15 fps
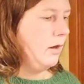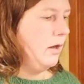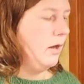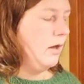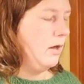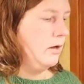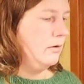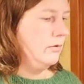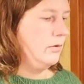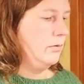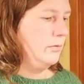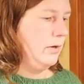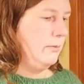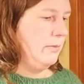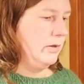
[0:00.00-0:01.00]

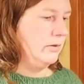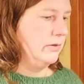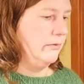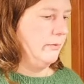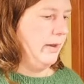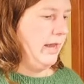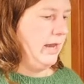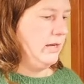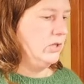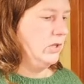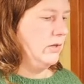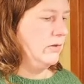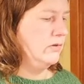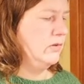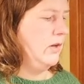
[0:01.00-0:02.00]
months of
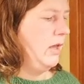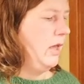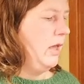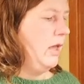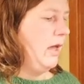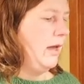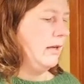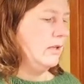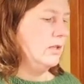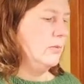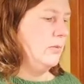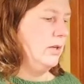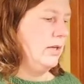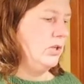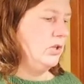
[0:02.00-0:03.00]
pages, I can
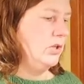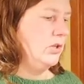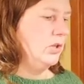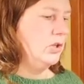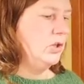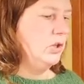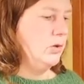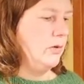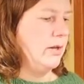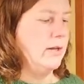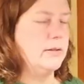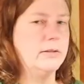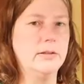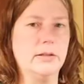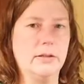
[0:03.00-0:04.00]
split each into 2 and
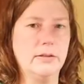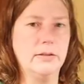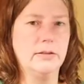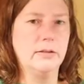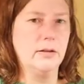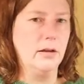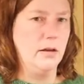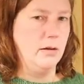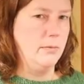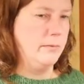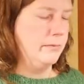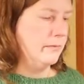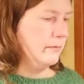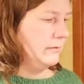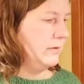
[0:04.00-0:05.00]
get six
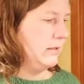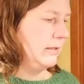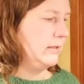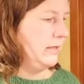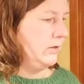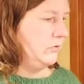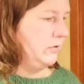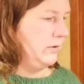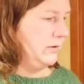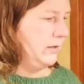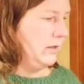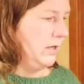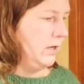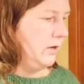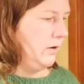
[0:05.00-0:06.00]
entries
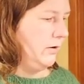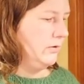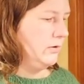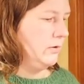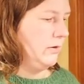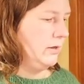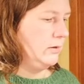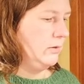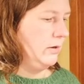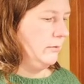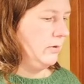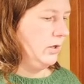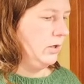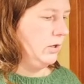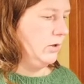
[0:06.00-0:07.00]
in here. So that's what
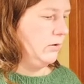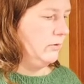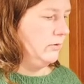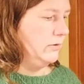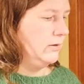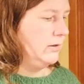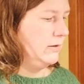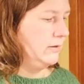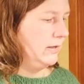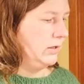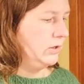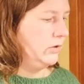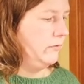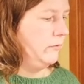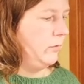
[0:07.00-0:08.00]
I'm going to use this
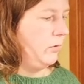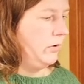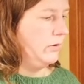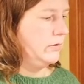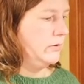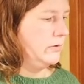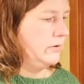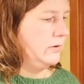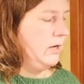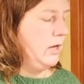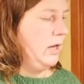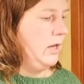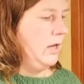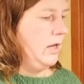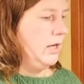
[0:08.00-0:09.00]
section for, is
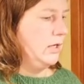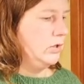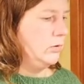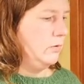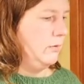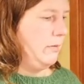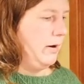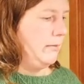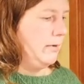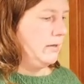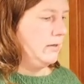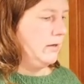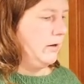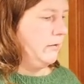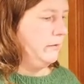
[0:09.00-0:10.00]
to remind
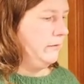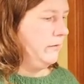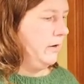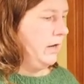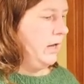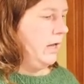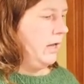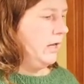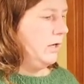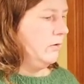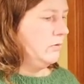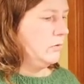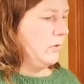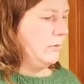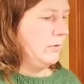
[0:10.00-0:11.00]
myself.
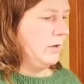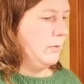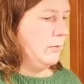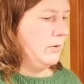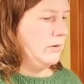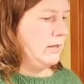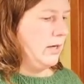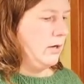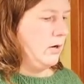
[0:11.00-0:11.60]
Here's where I'm going to put that